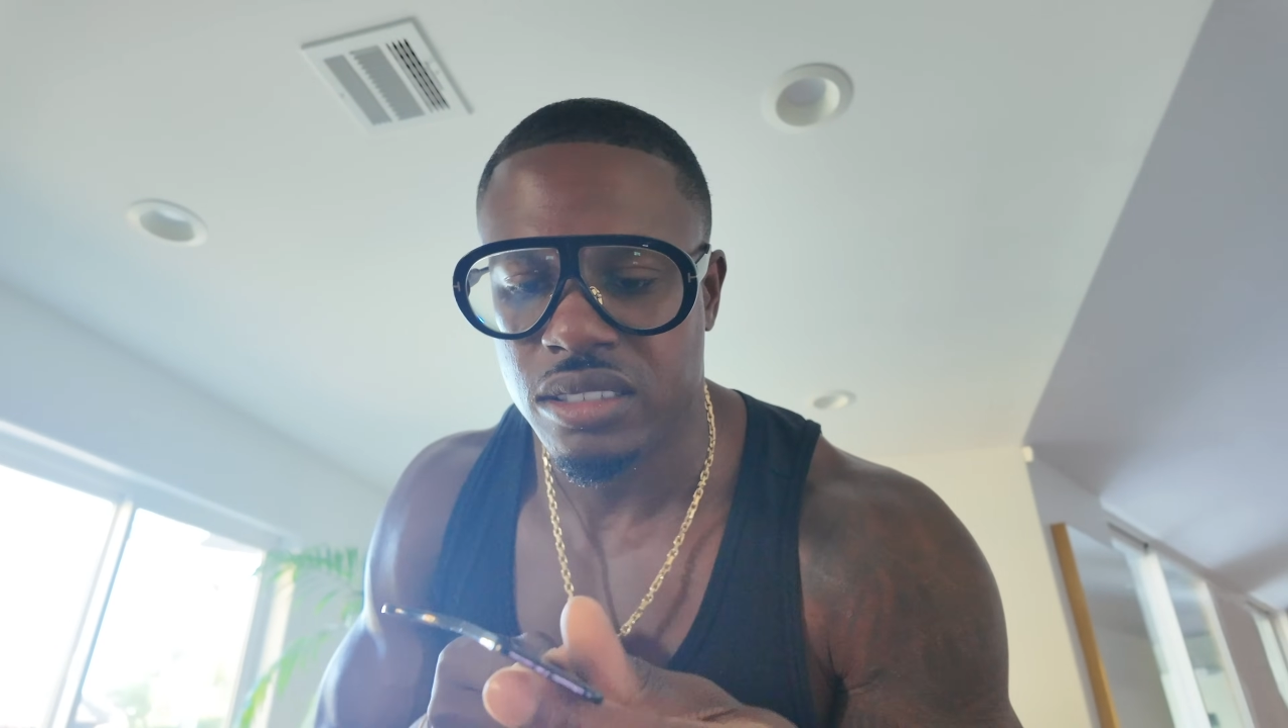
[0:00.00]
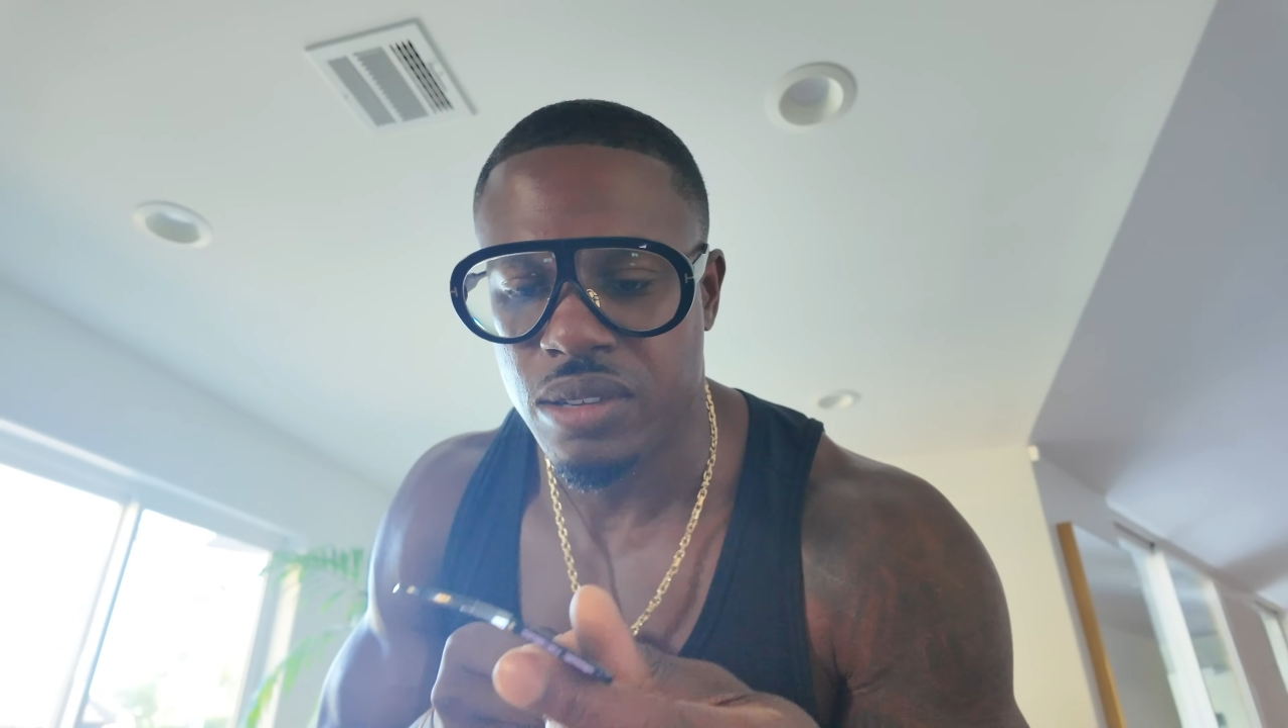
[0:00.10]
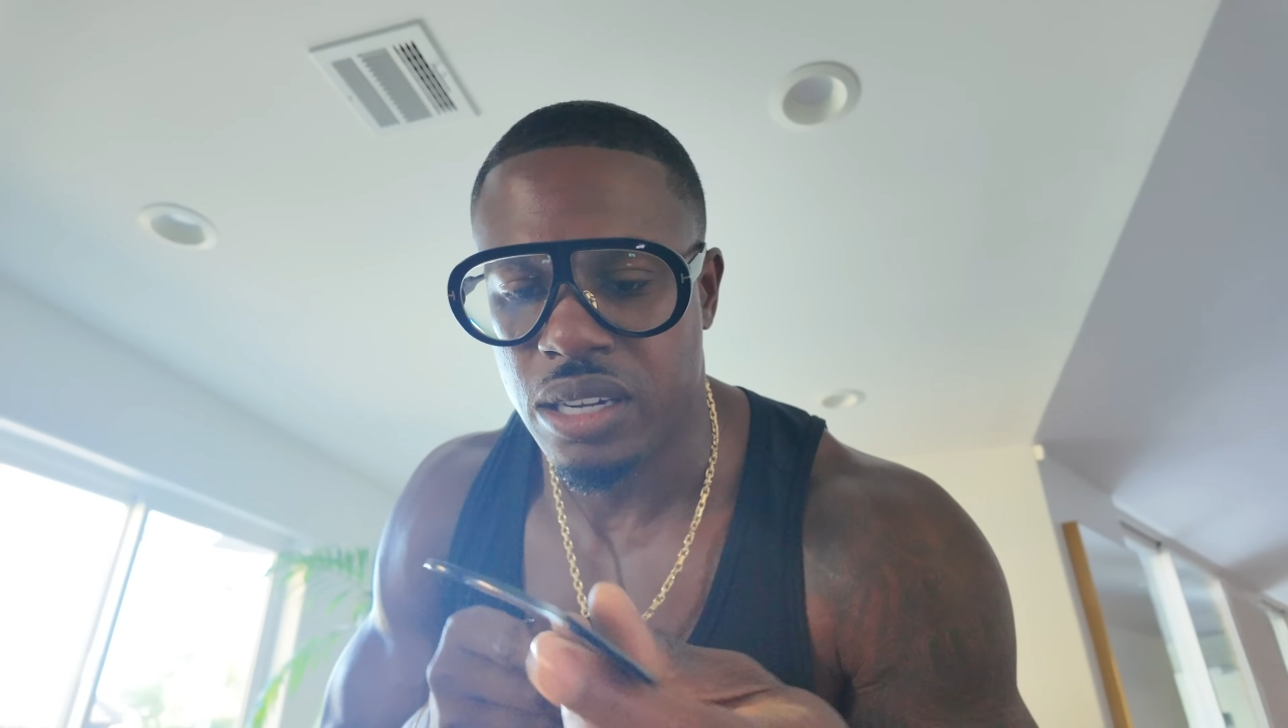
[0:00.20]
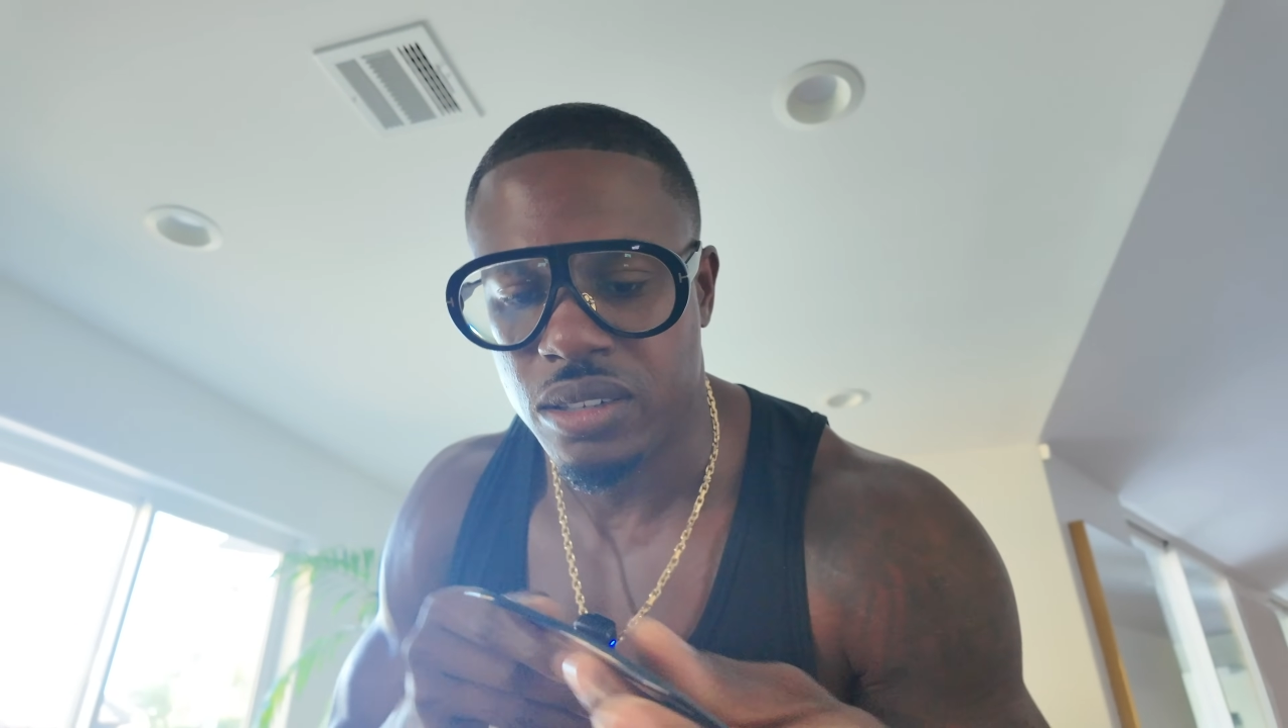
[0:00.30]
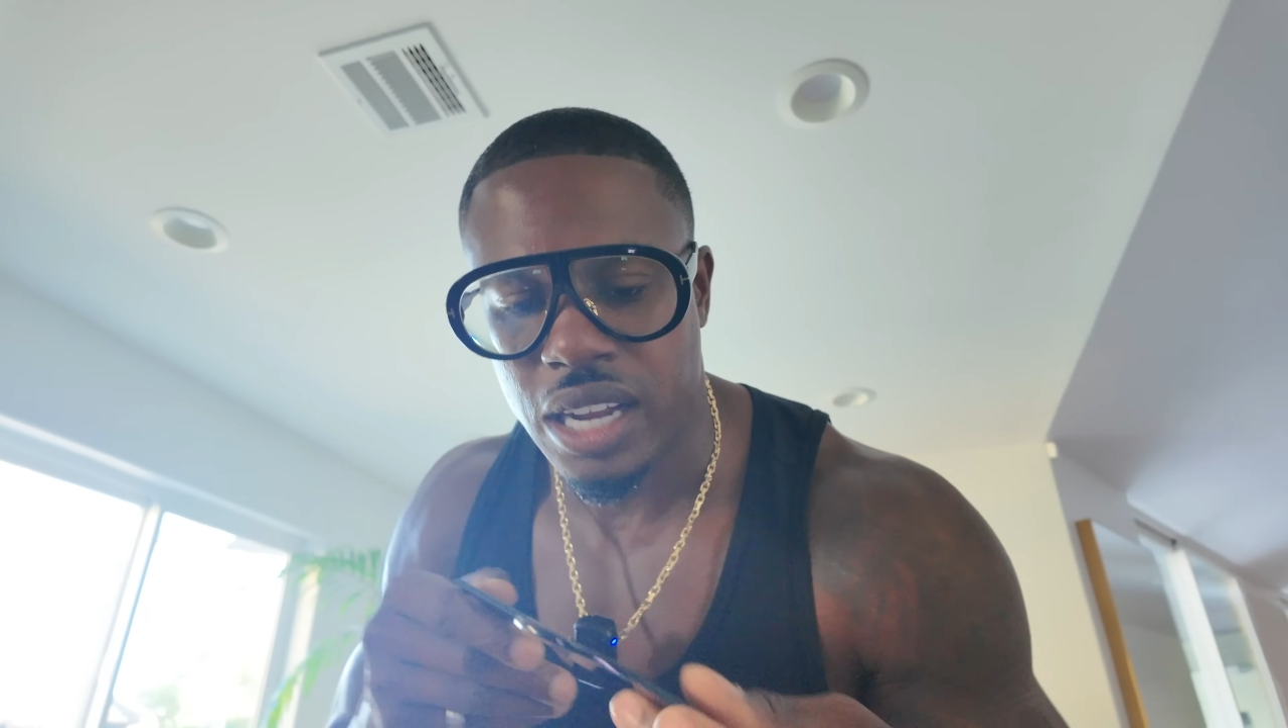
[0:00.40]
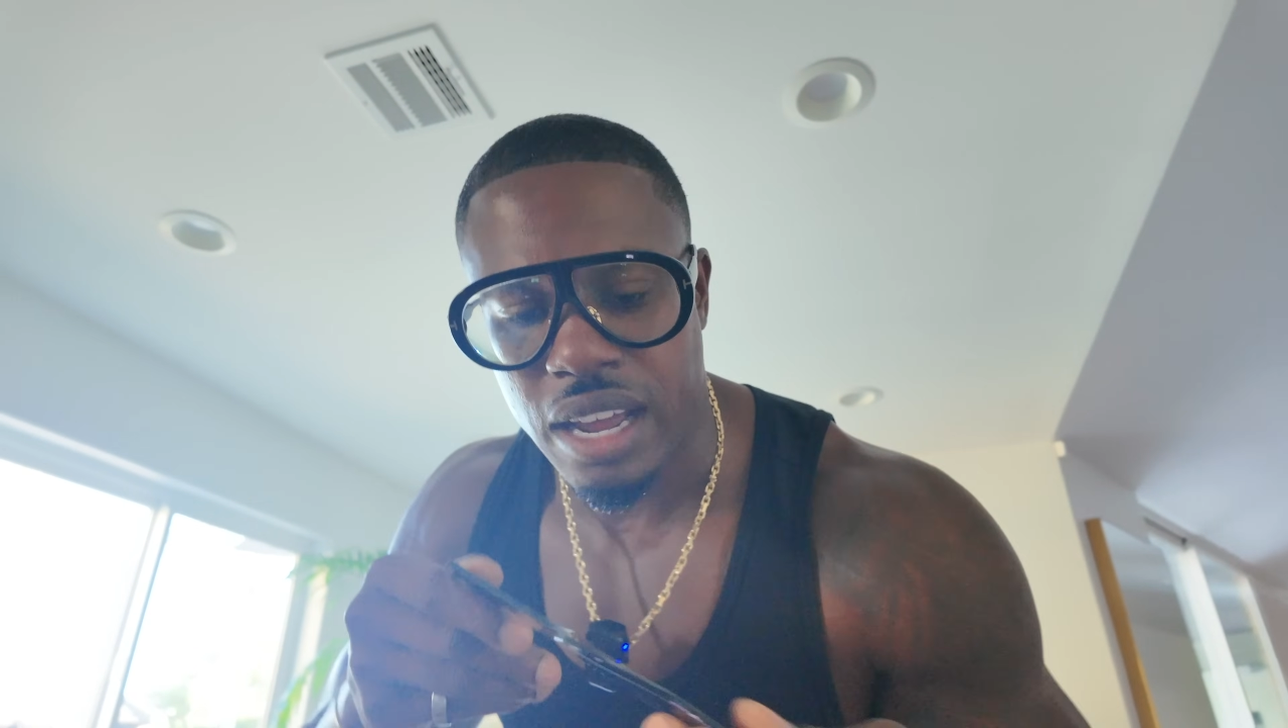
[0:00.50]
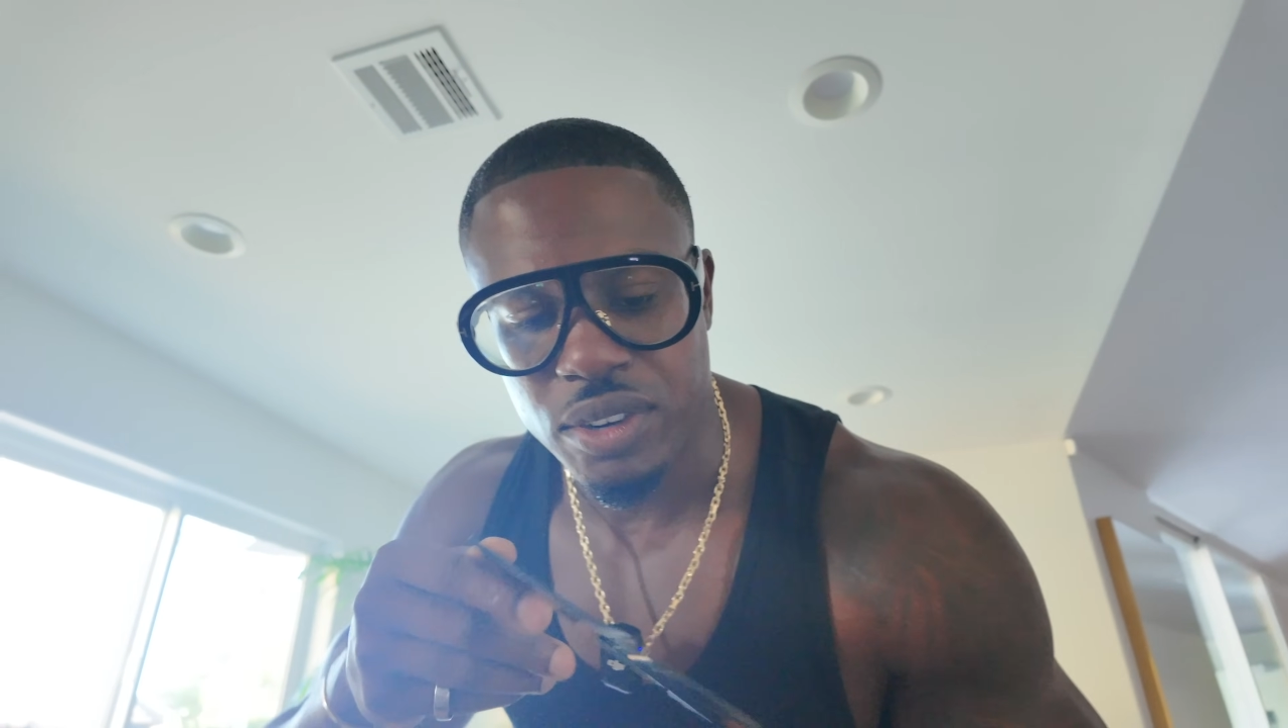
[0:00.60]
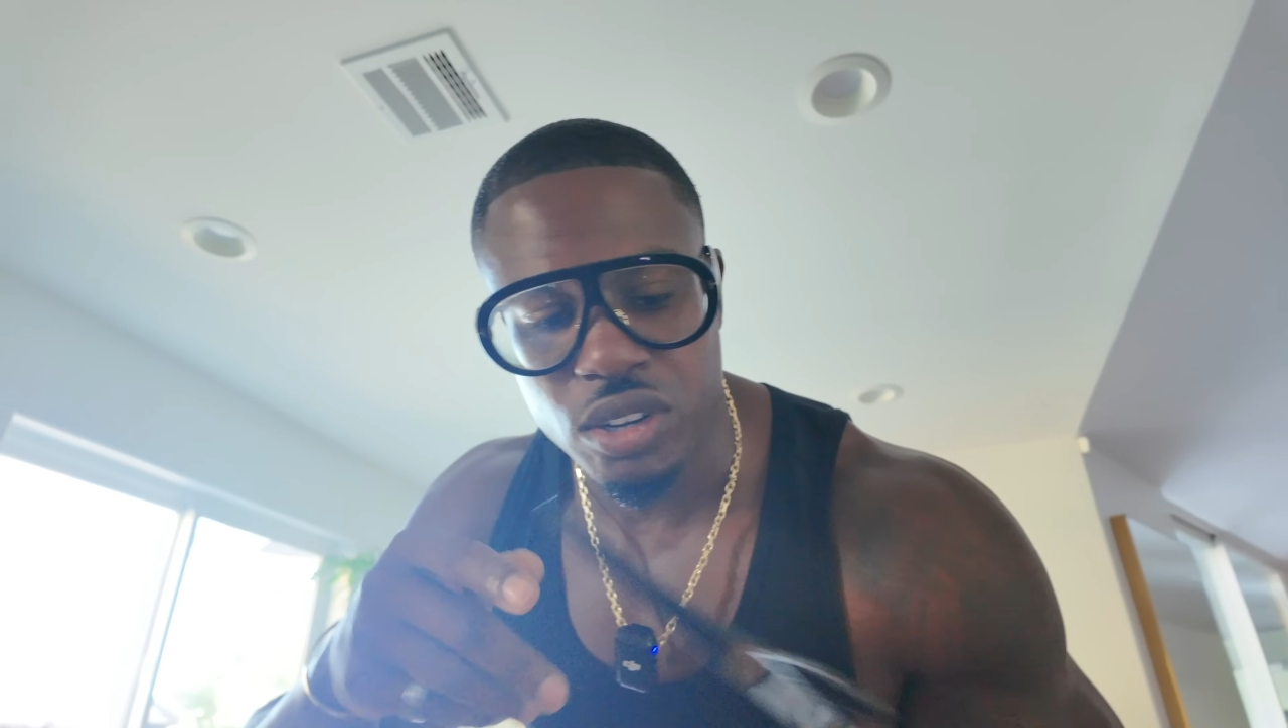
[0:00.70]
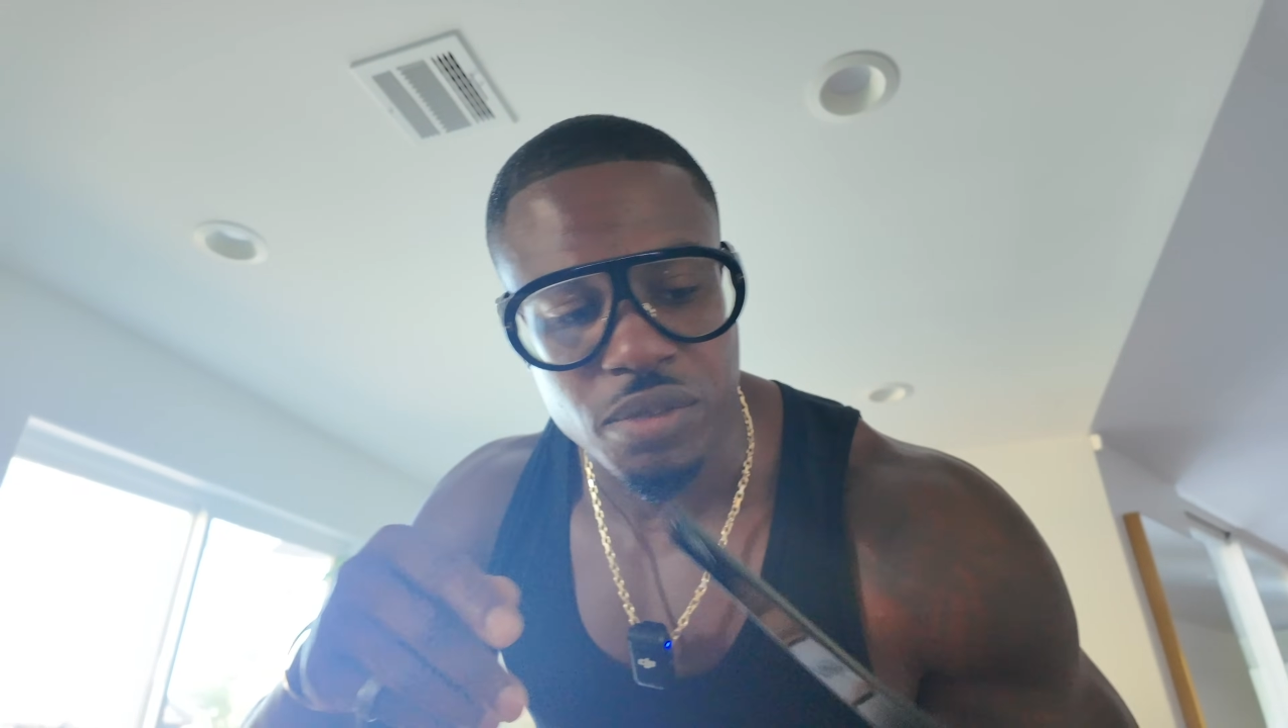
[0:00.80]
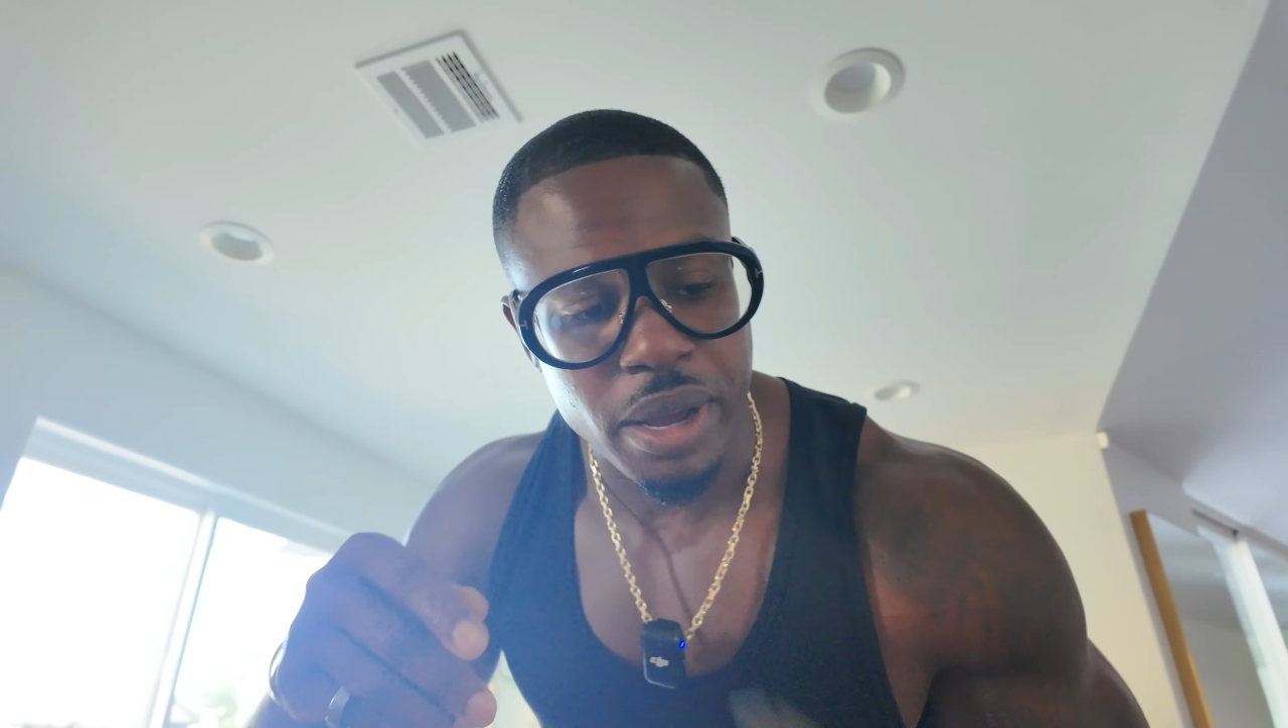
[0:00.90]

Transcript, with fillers: Well, I'll have a look.